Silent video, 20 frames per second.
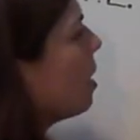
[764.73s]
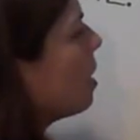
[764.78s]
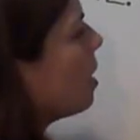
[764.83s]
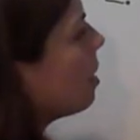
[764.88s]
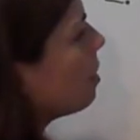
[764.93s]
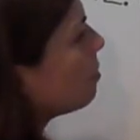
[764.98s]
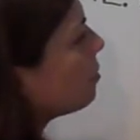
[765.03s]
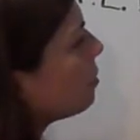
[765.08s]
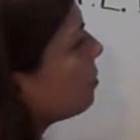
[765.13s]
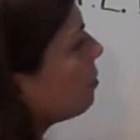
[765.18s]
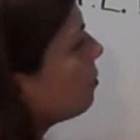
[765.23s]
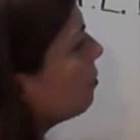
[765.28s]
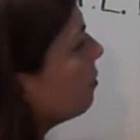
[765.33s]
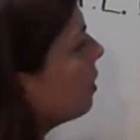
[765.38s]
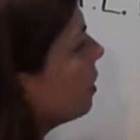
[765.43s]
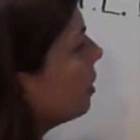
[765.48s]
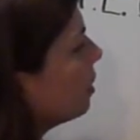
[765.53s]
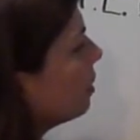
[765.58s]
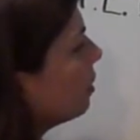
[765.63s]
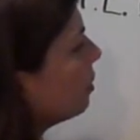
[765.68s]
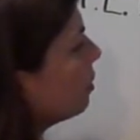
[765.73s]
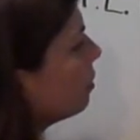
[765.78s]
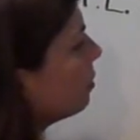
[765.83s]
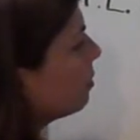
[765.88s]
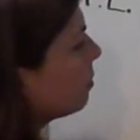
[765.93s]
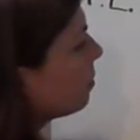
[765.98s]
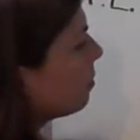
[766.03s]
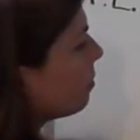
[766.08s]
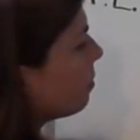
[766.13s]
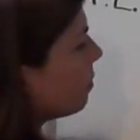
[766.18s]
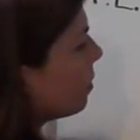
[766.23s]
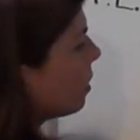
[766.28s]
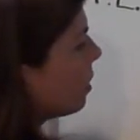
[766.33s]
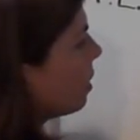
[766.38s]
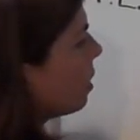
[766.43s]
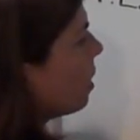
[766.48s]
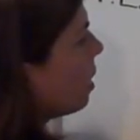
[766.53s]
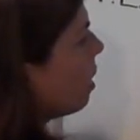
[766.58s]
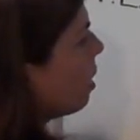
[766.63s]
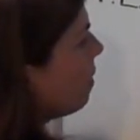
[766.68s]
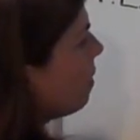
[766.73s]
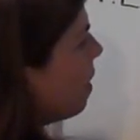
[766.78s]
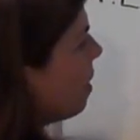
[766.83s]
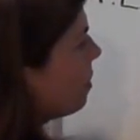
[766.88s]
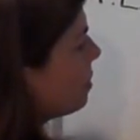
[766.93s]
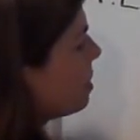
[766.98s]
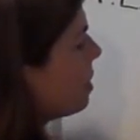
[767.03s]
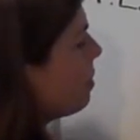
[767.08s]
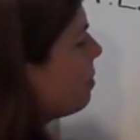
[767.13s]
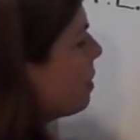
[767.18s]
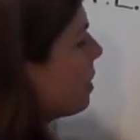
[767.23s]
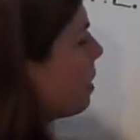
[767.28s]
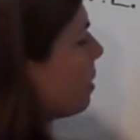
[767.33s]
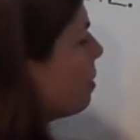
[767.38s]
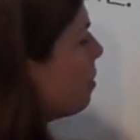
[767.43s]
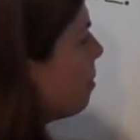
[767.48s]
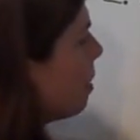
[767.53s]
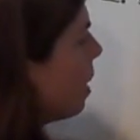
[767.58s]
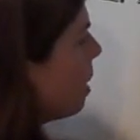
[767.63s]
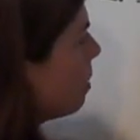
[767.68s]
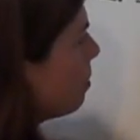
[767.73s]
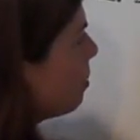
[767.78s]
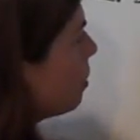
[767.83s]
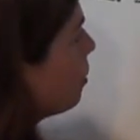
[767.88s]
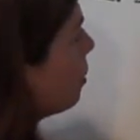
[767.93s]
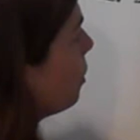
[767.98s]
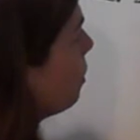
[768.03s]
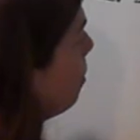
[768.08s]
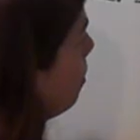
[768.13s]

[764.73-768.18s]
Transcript: absolute value, all that, same thing on the bottom, but with the